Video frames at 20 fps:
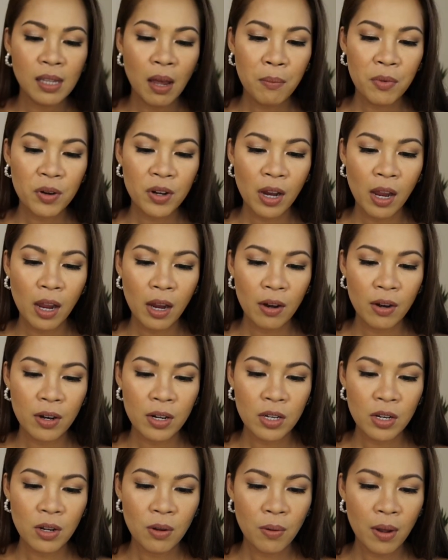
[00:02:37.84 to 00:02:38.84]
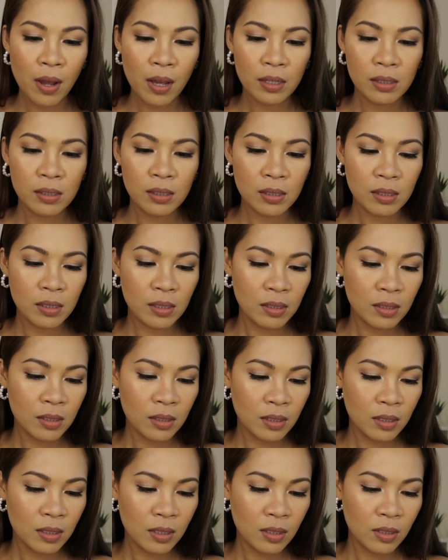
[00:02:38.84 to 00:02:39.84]
summer here in US,
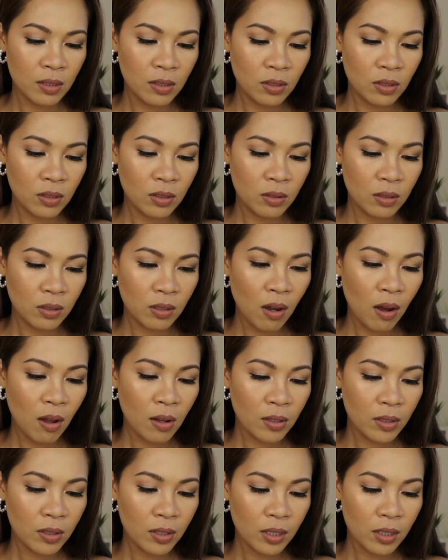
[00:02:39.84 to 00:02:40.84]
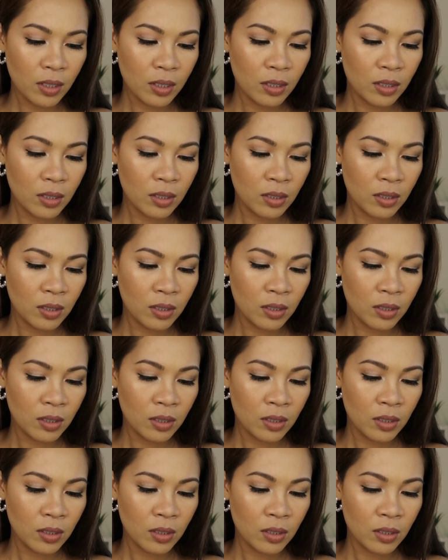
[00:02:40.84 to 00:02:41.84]
so the color
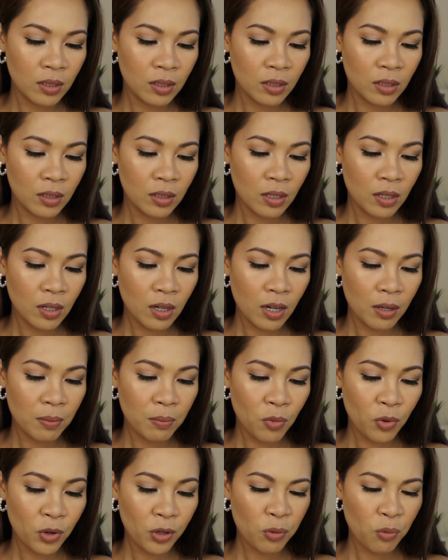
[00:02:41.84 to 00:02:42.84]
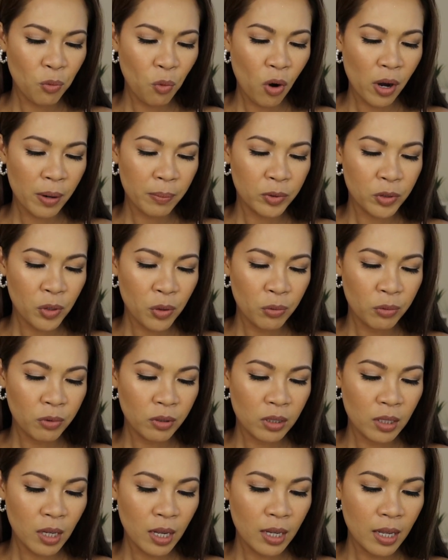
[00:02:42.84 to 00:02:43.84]
are more warm
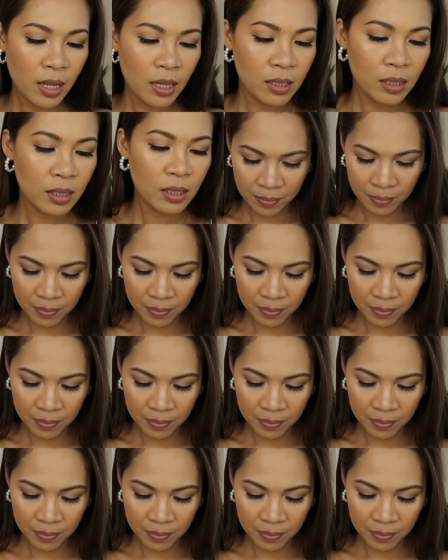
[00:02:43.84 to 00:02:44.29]
tones, I guess.